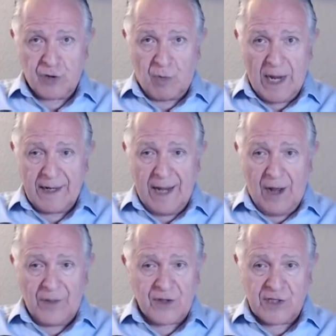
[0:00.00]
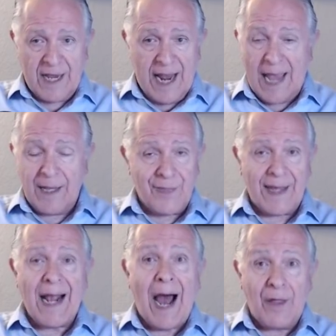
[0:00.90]
right now that say
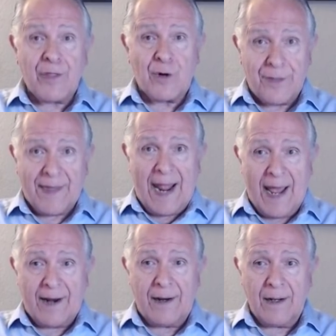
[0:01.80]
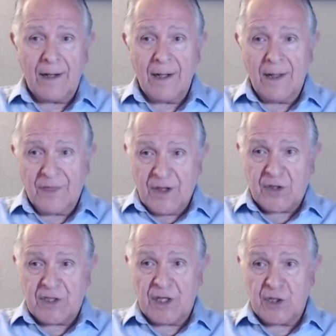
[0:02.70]
anything other than
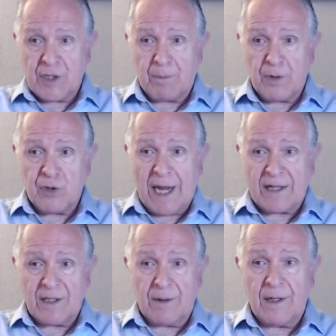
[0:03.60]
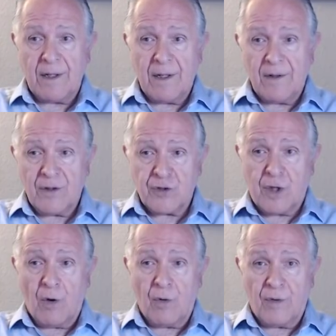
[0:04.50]
this is the projected
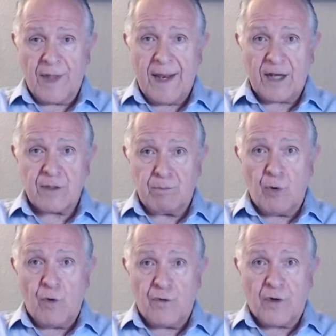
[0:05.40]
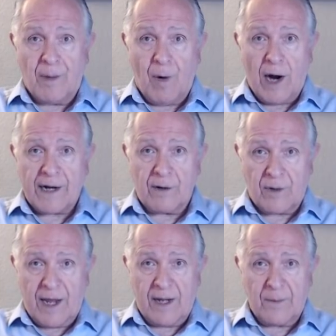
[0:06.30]
zone, the next move for the market,
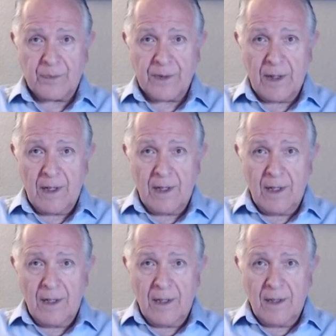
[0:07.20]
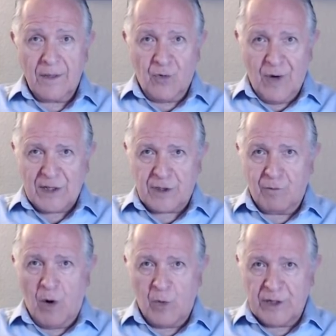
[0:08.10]
okay? The rest of
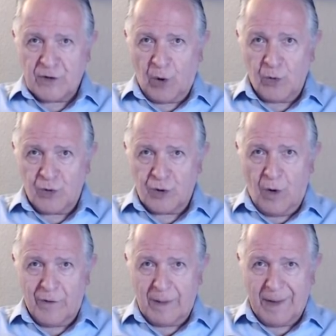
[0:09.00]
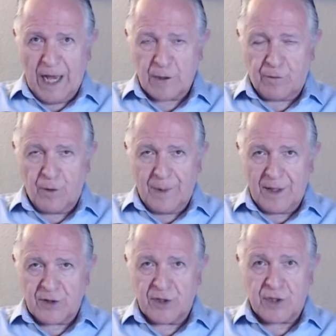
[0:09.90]
what we told you over the past few
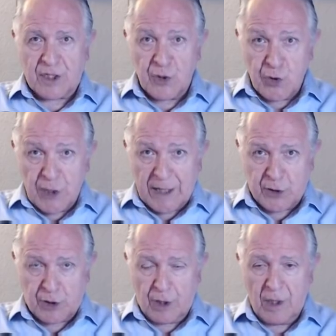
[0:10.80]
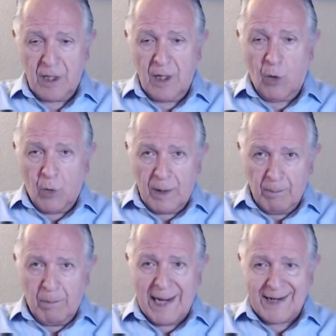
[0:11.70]
minutes is conjecture, what
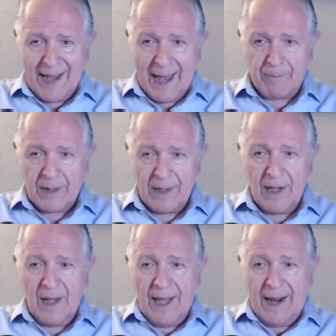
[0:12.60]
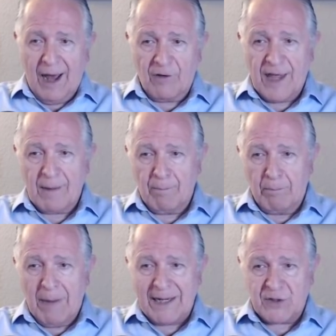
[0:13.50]
might happen and how that
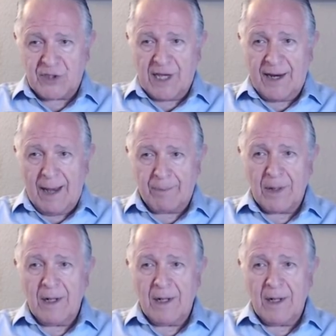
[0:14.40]
might set up